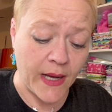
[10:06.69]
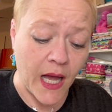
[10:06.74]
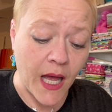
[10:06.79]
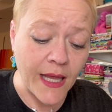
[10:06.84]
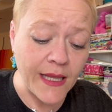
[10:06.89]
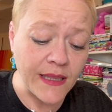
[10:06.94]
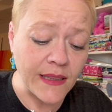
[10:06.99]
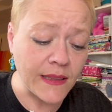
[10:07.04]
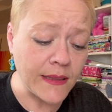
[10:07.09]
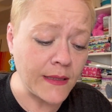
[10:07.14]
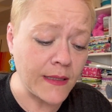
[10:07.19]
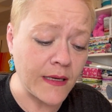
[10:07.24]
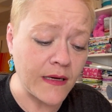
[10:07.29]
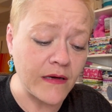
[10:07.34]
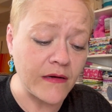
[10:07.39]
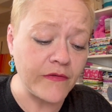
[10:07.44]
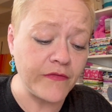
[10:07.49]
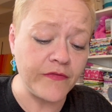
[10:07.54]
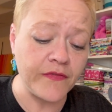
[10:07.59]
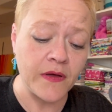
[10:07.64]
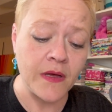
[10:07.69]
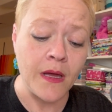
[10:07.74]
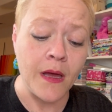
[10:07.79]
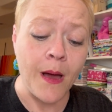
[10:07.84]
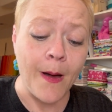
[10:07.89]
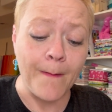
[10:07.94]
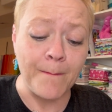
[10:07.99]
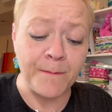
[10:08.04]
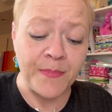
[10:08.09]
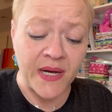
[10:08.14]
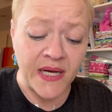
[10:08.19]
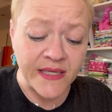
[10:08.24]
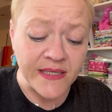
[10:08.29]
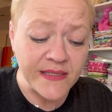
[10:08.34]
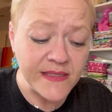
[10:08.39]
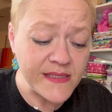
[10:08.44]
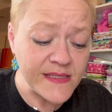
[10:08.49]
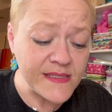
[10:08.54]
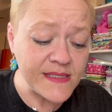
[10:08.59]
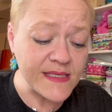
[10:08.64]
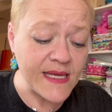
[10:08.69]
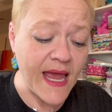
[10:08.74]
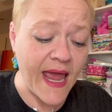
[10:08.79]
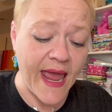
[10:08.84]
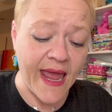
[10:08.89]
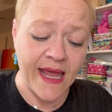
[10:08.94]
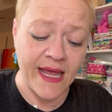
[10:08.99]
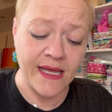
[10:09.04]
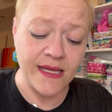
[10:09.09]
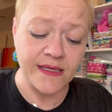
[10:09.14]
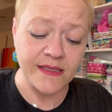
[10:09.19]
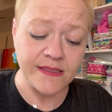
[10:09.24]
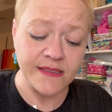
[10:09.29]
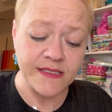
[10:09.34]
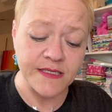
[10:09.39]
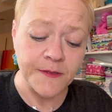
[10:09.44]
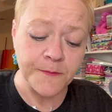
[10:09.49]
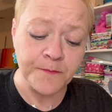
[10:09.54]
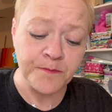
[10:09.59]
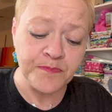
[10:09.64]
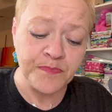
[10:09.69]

I love buttons, and